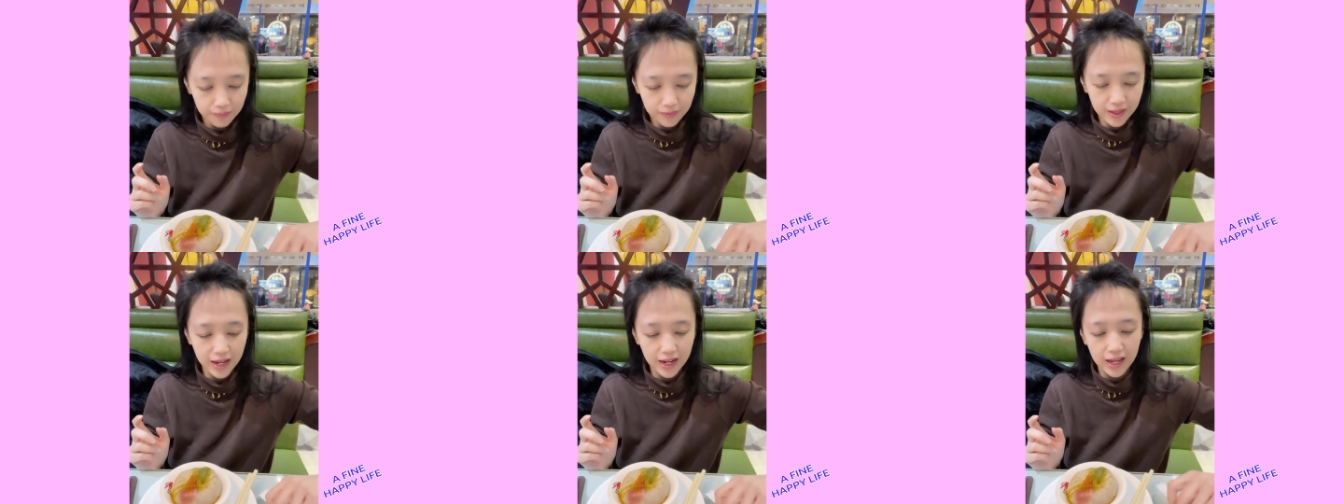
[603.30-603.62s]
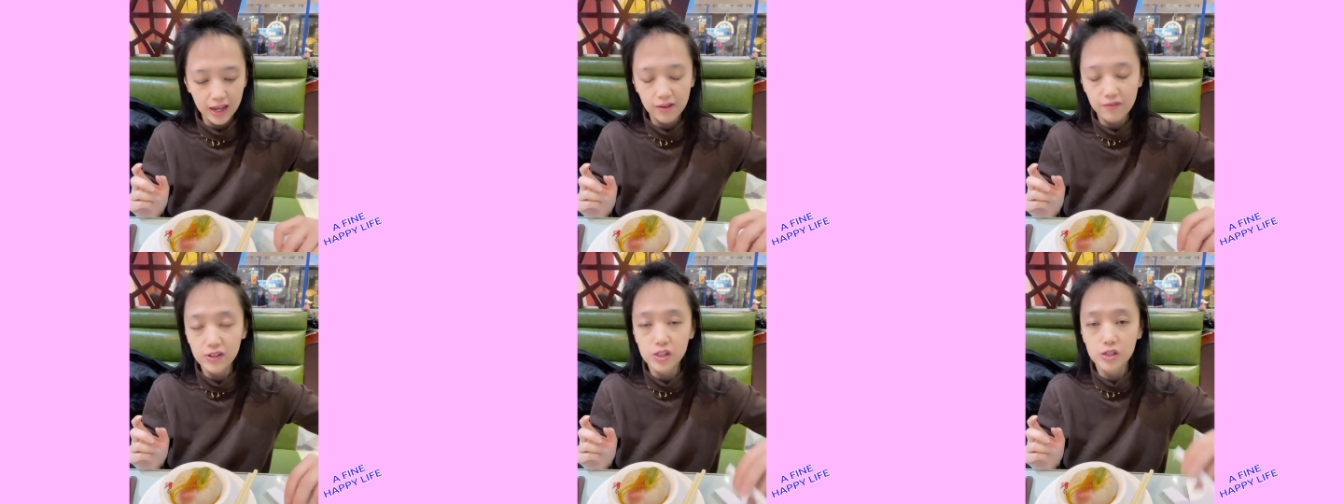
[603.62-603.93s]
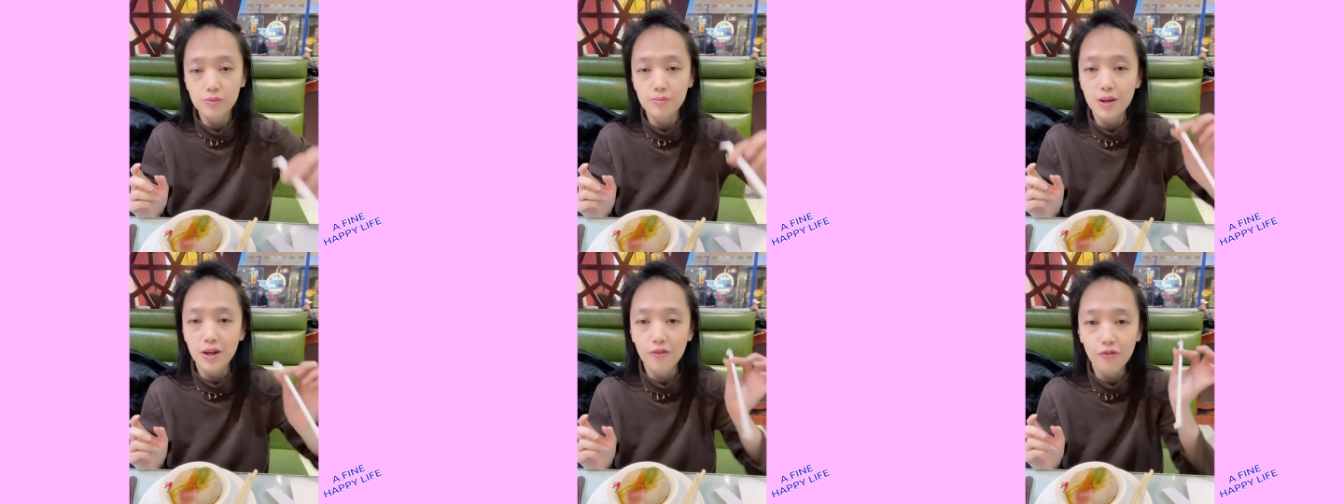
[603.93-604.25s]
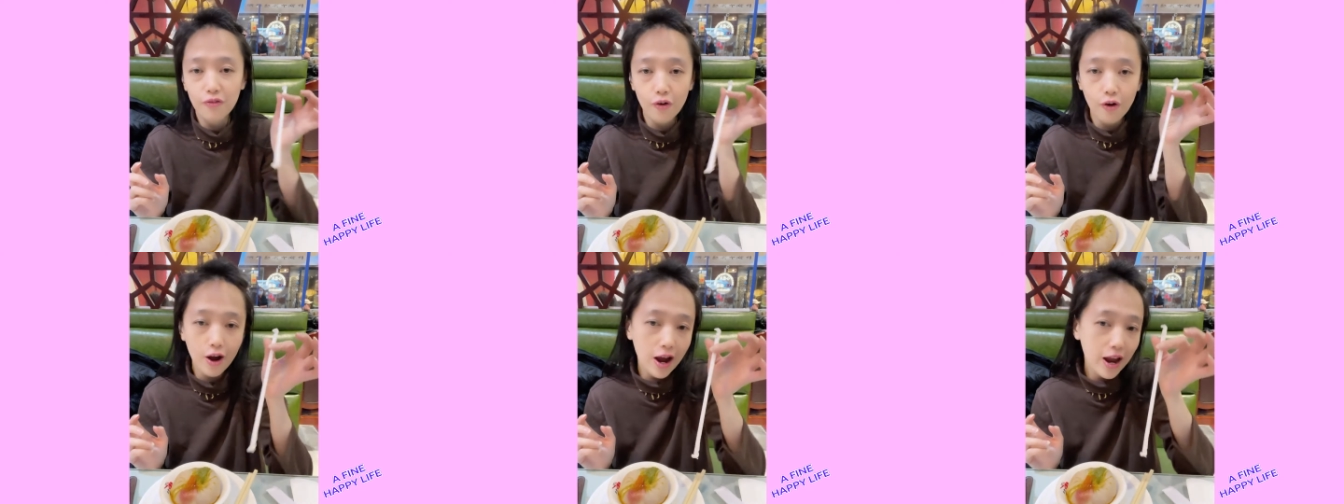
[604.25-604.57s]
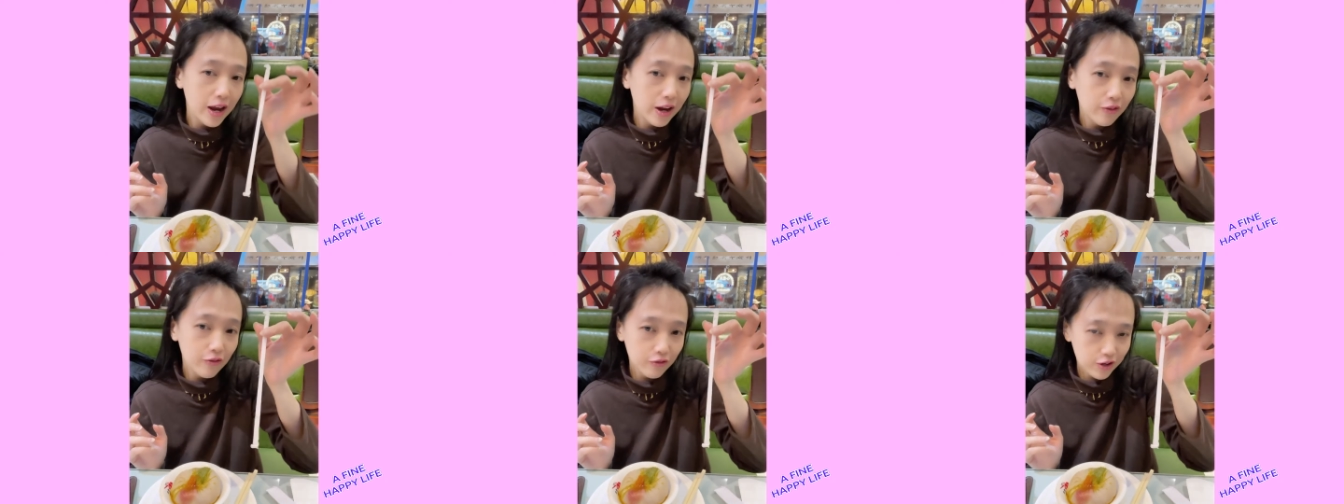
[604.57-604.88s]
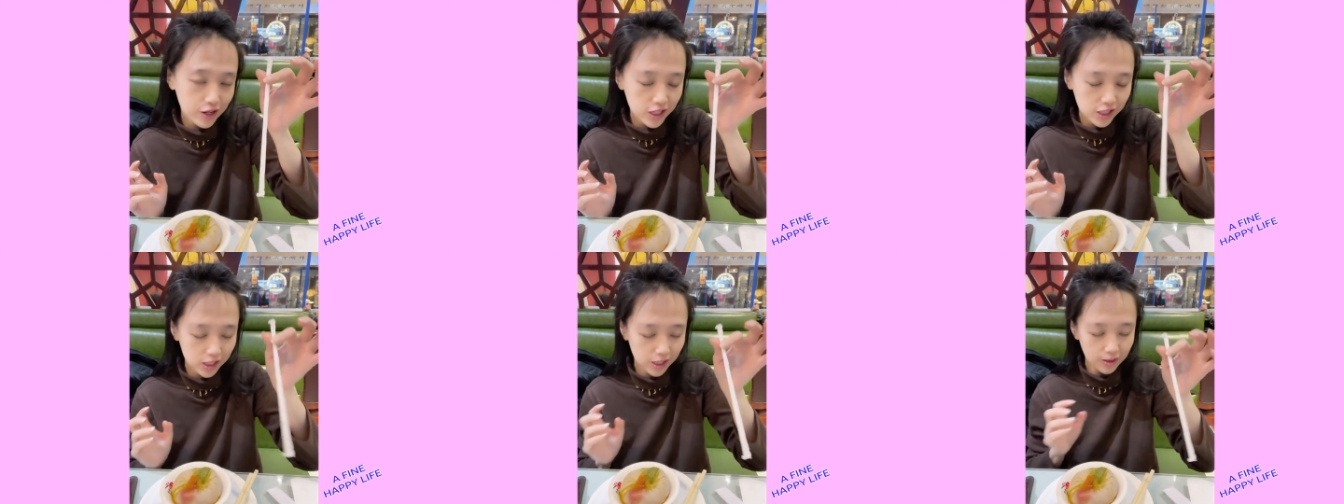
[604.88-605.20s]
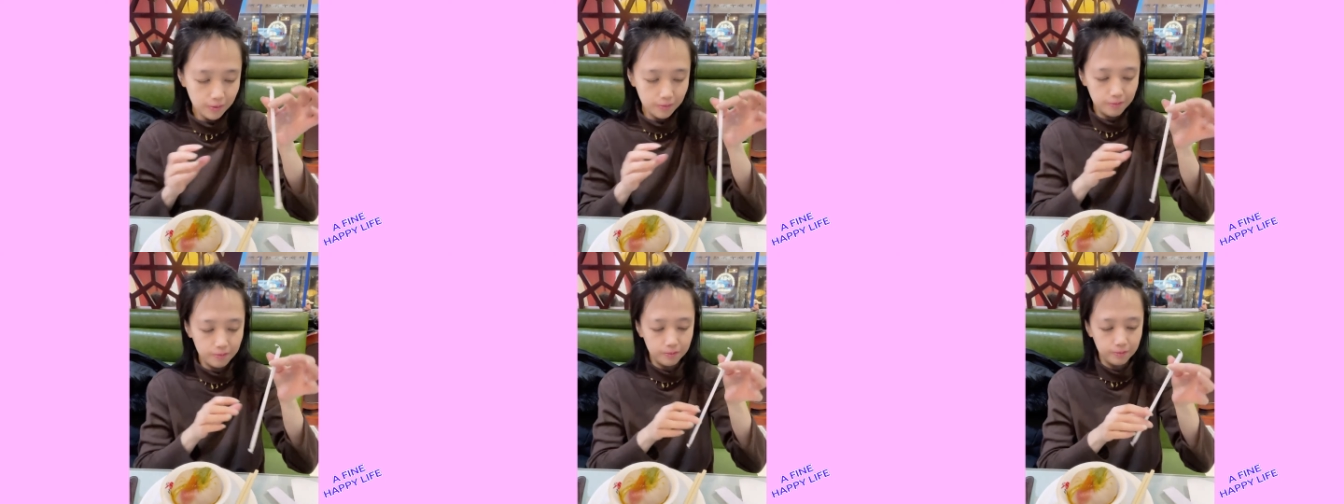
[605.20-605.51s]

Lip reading: they gave it to me for a reason.